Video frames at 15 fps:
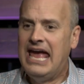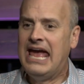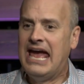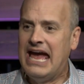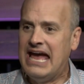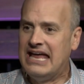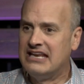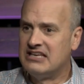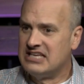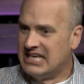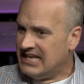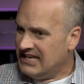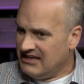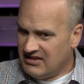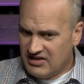And
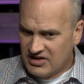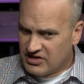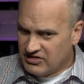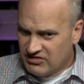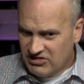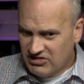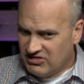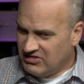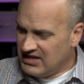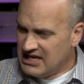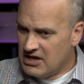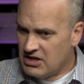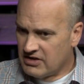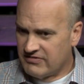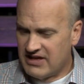he could
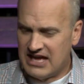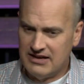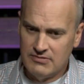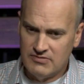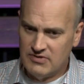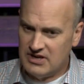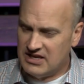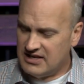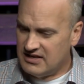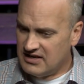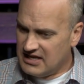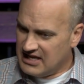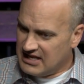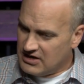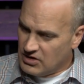see all of that and,
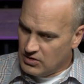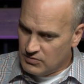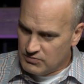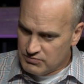and, and